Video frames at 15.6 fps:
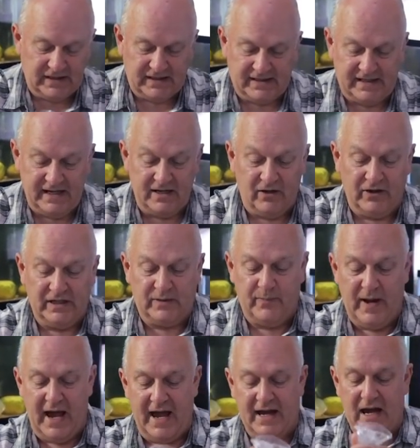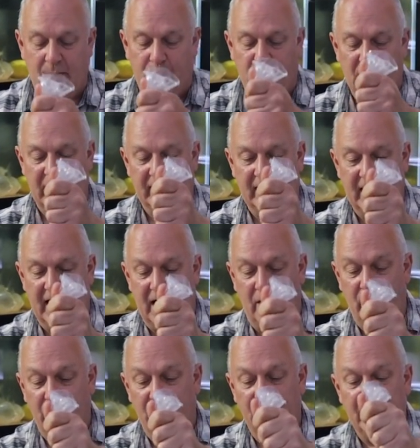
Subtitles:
seal this bag up right now,